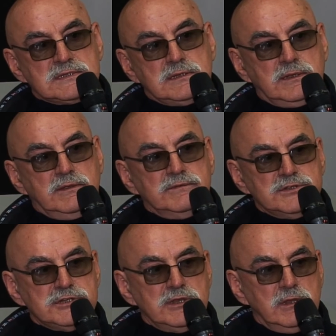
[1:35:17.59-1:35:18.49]
never
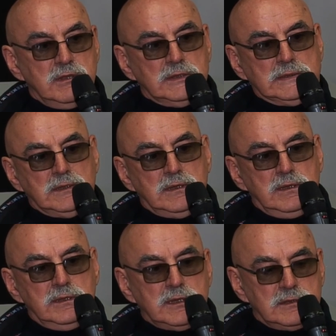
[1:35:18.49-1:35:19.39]

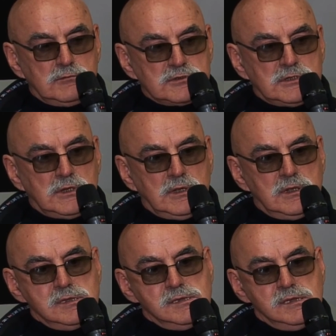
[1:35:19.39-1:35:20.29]
adhered, so they
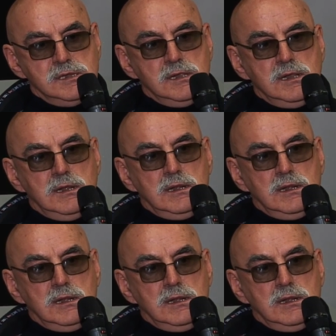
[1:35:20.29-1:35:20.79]
still